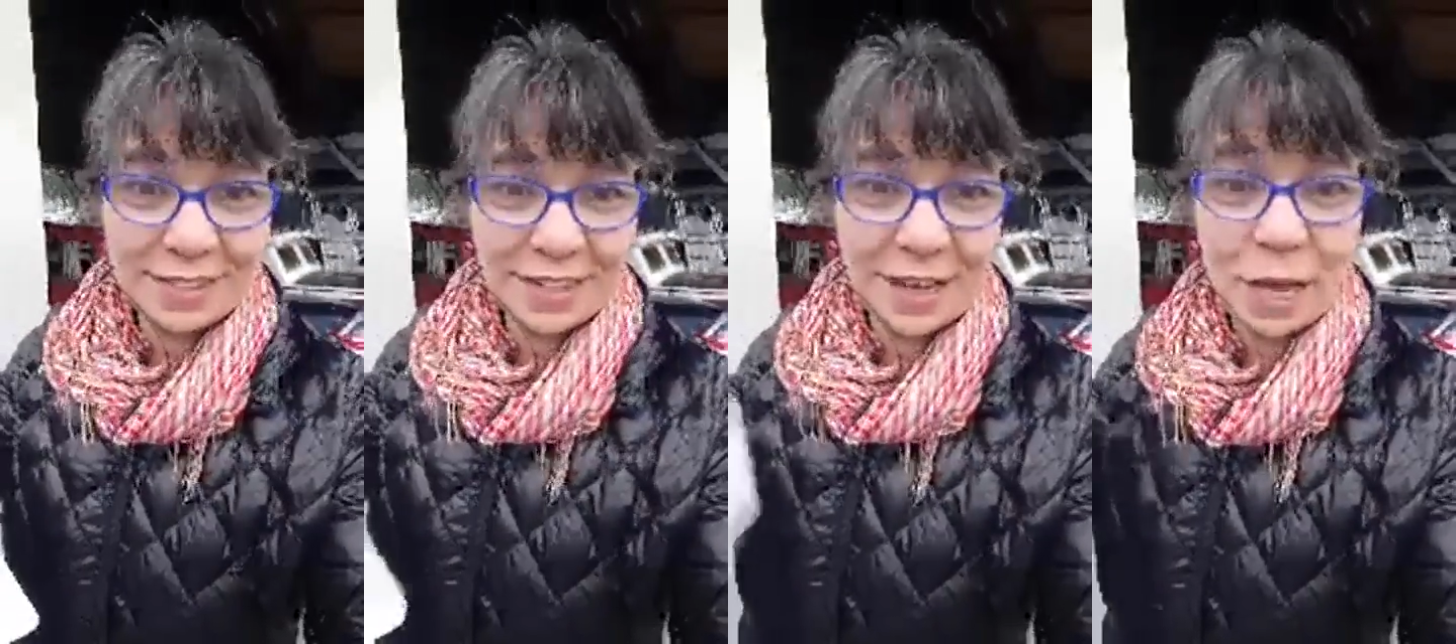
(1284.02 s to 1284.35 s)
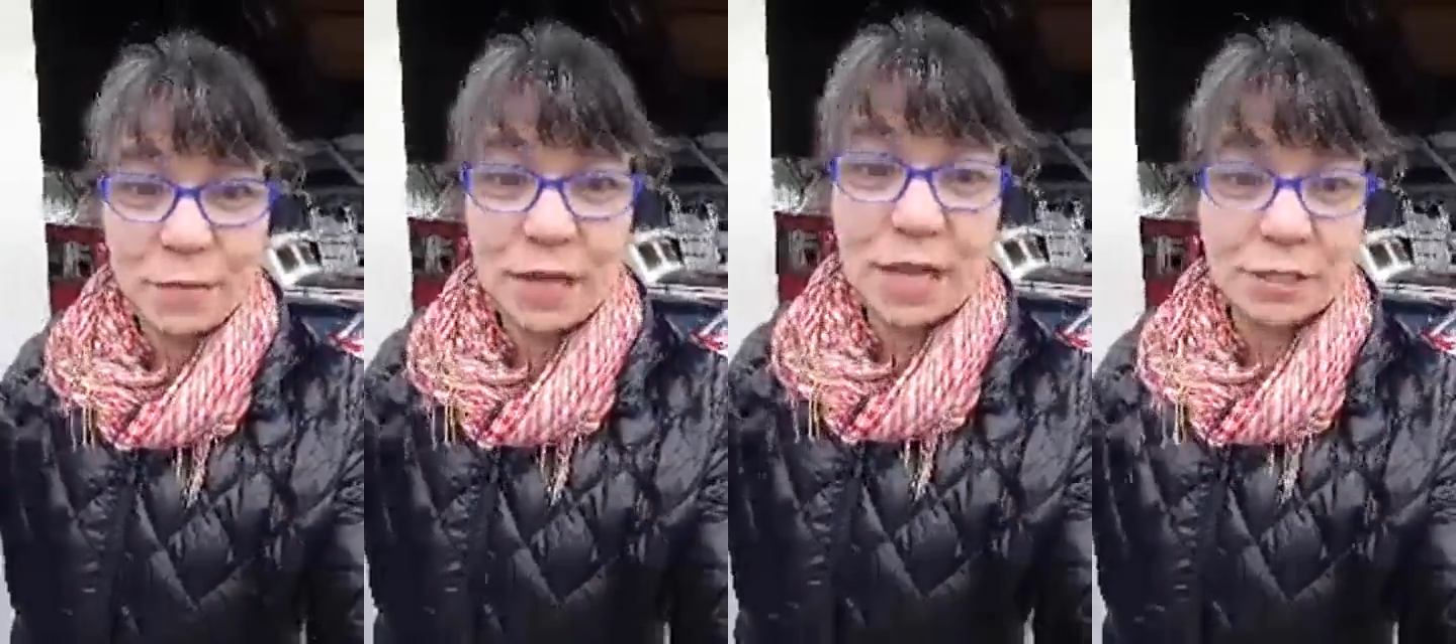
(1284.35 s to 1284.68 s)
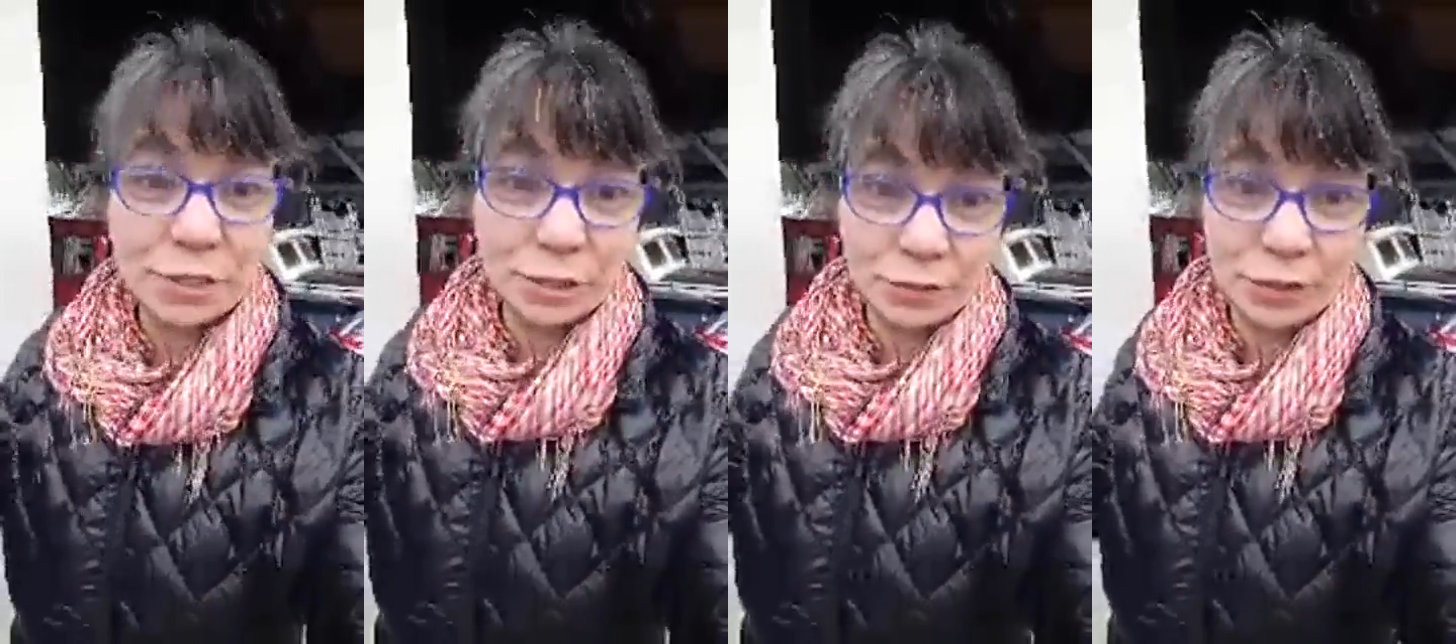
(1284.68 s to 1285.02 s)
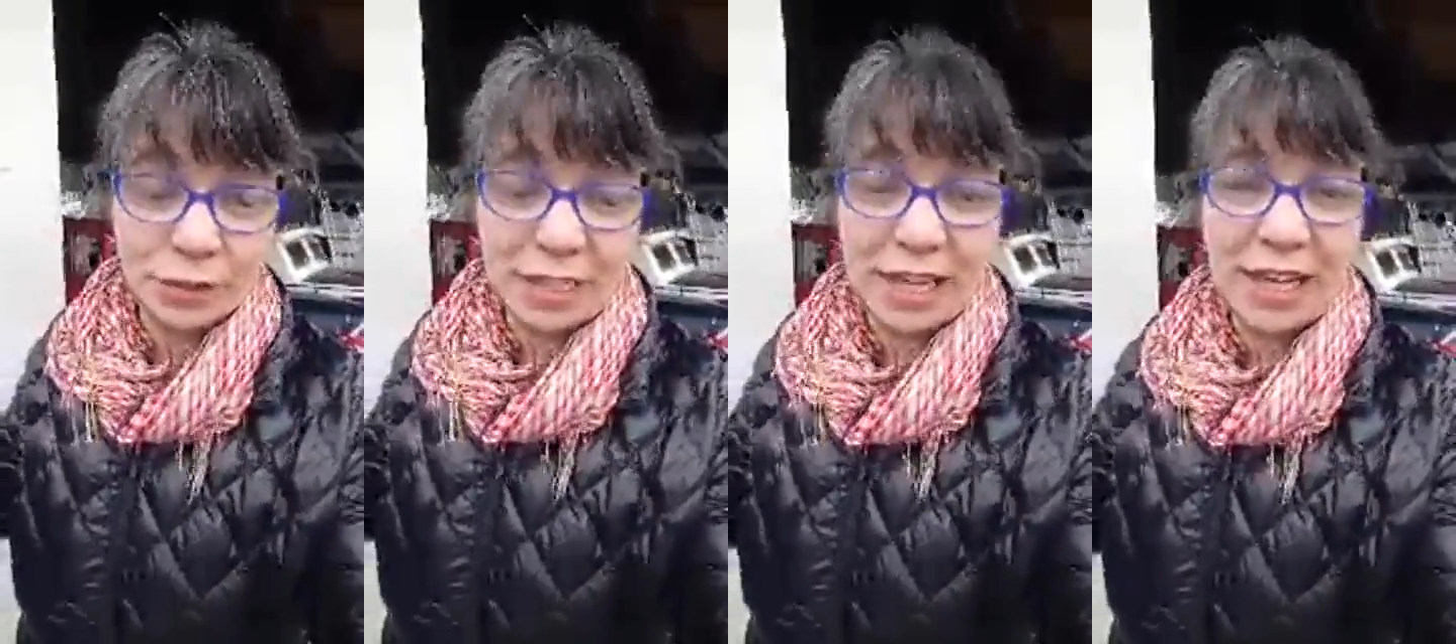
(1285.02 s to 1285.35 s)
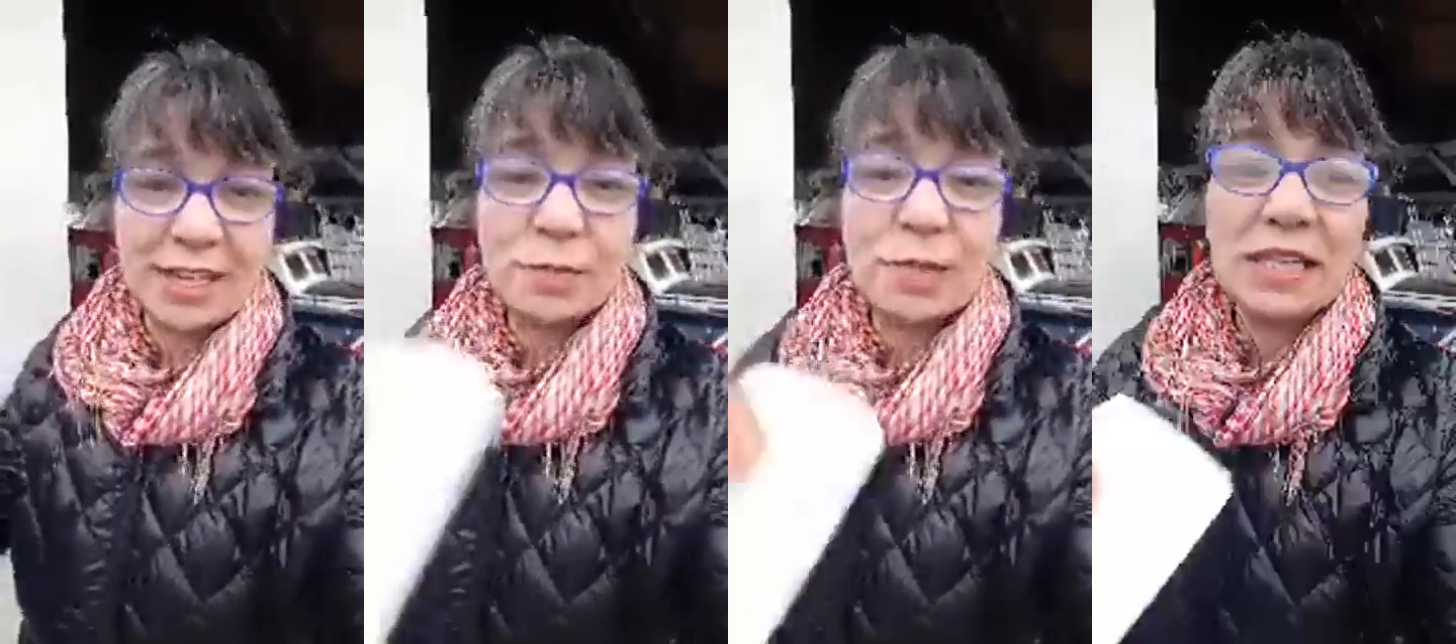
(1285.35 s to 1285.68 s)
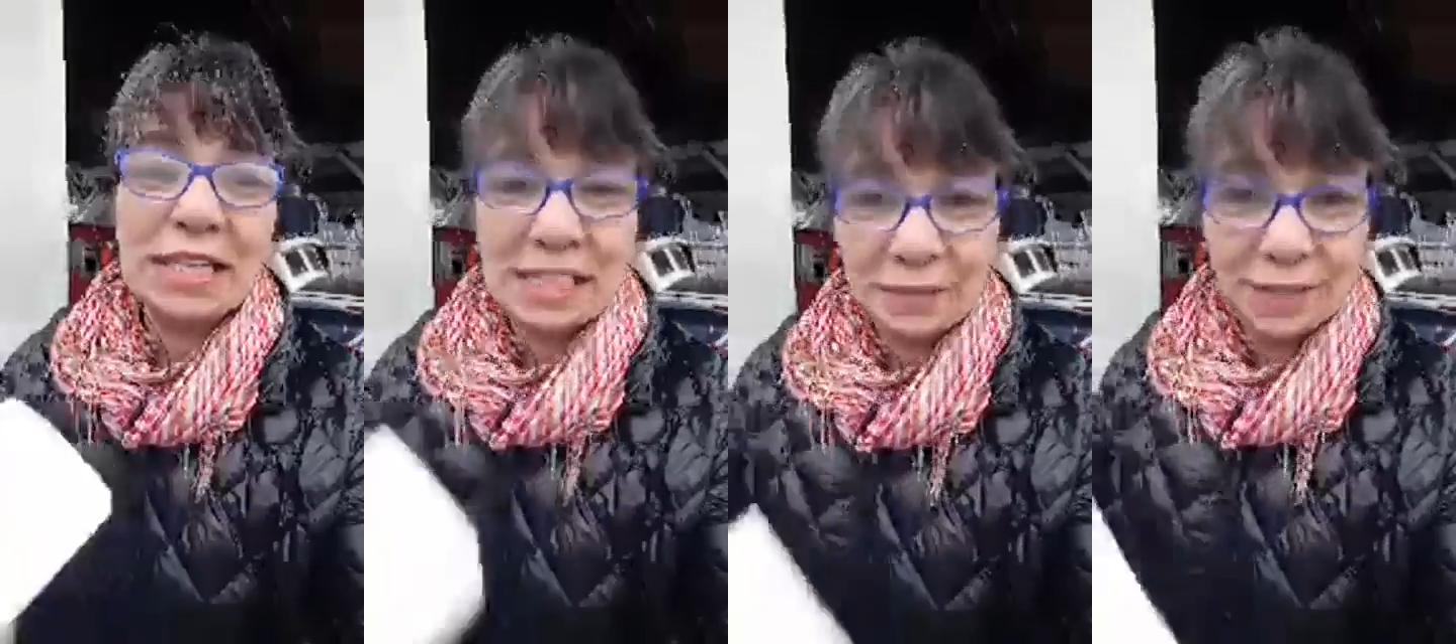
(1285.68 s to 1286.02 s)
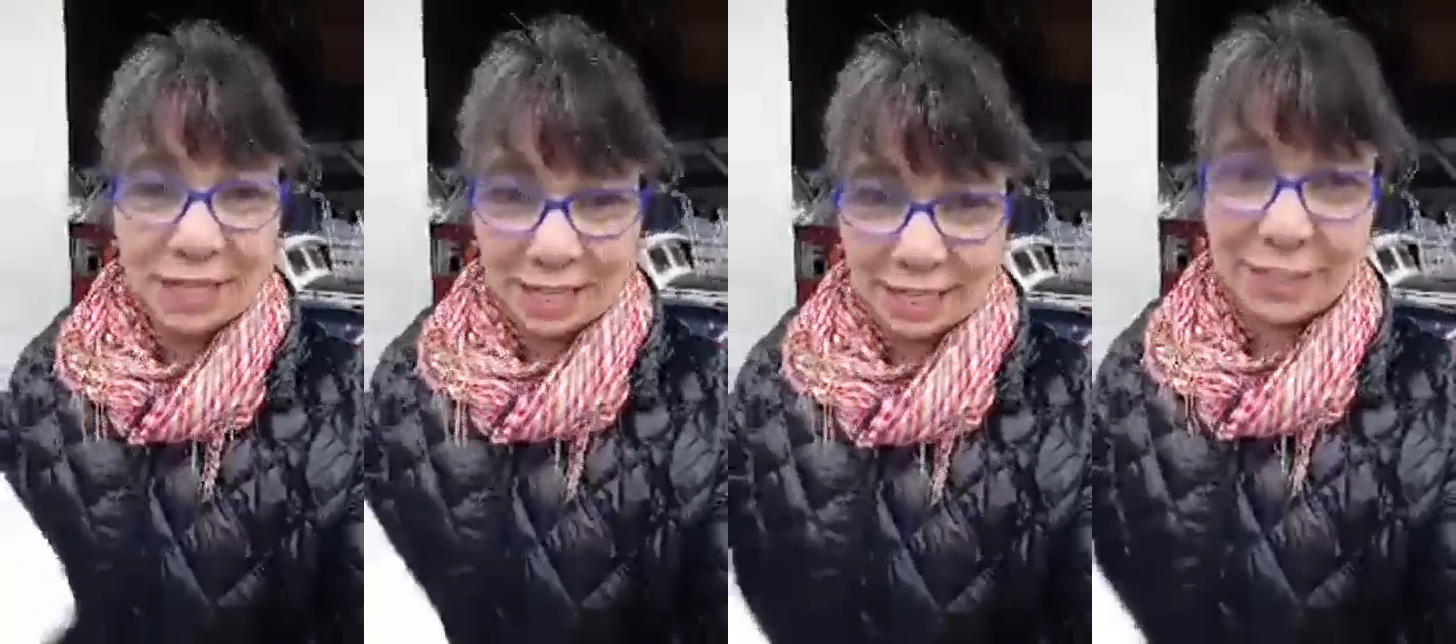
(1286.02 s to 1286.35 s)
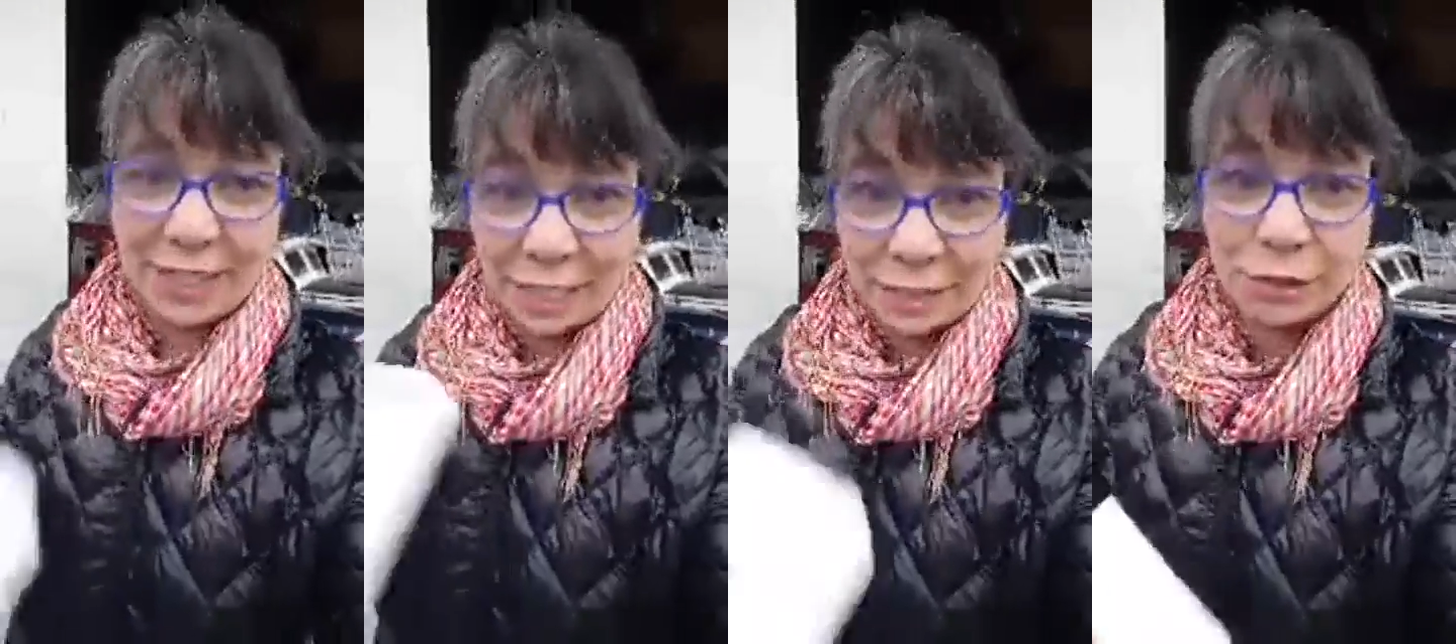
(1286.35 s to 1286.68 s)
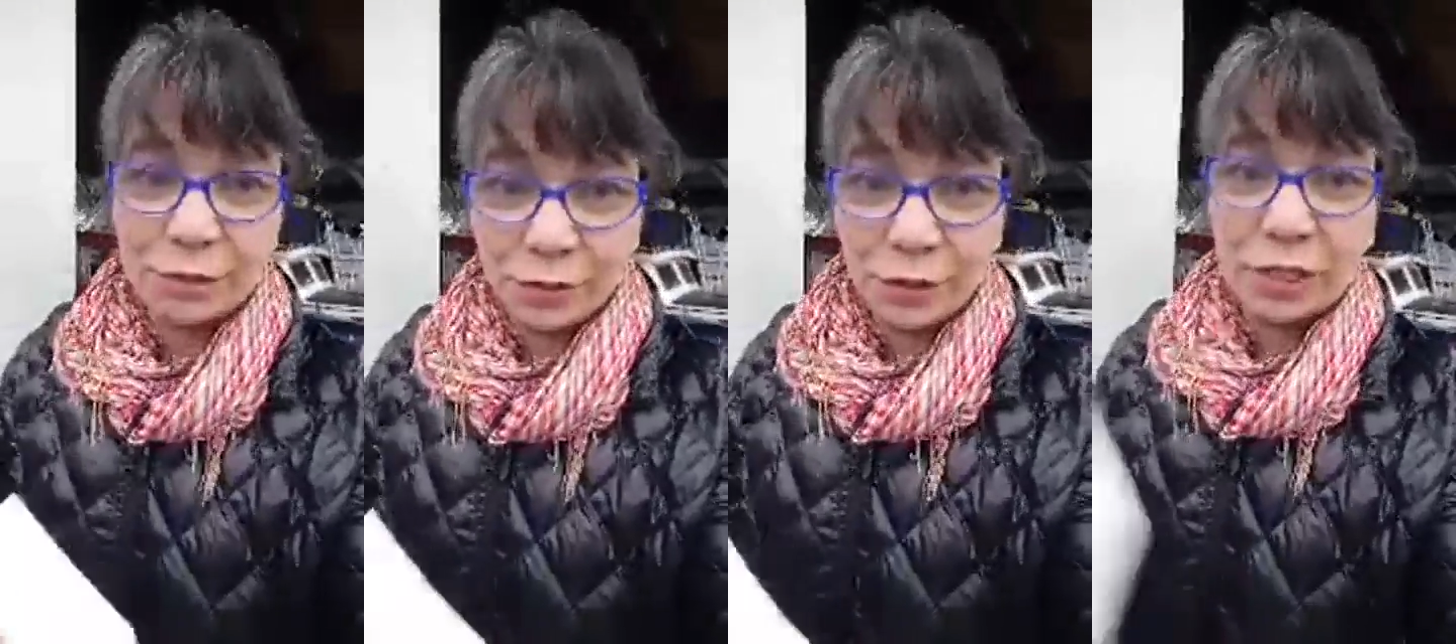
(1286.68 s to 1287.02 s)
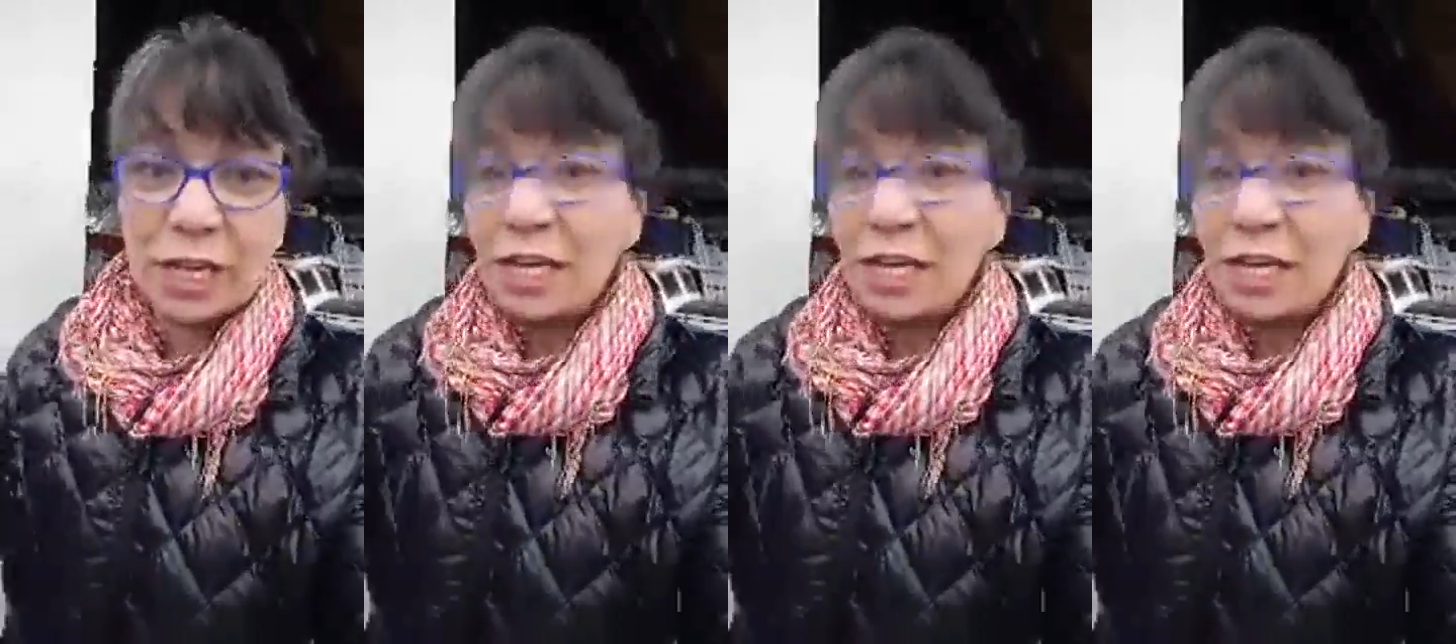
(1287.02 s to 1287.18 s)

I am an extrovert that has been living in an introvert